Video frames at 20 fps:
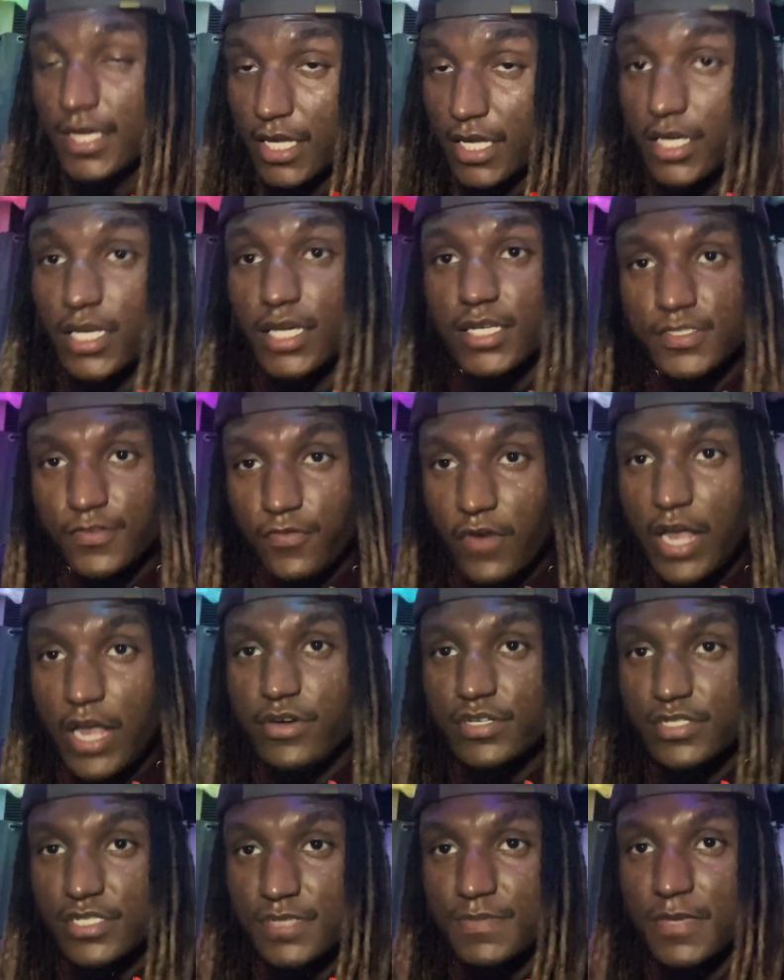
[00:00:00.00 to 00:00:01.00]
niche
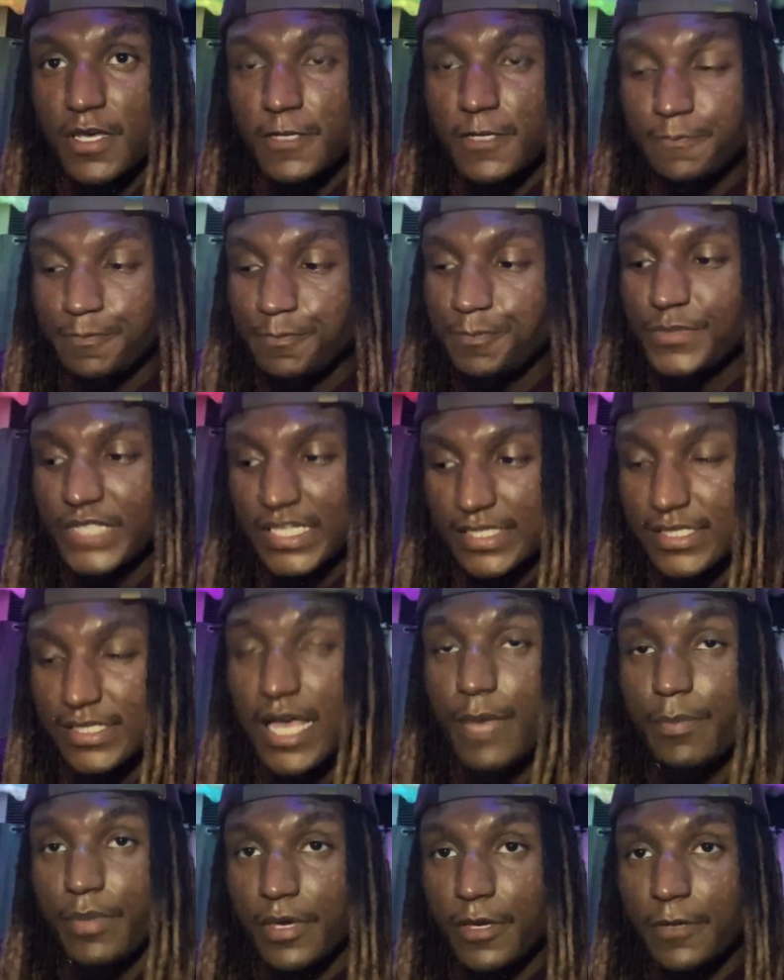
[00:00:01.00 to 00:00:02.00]
fragrances, man,
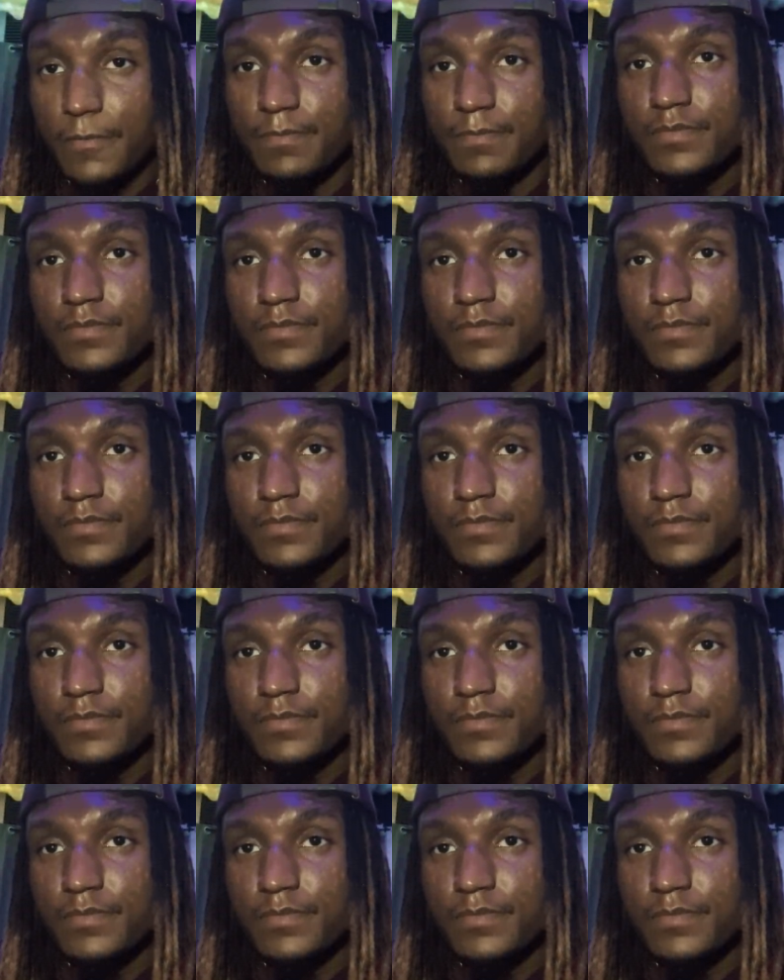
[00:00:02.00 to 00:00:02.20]
tap in.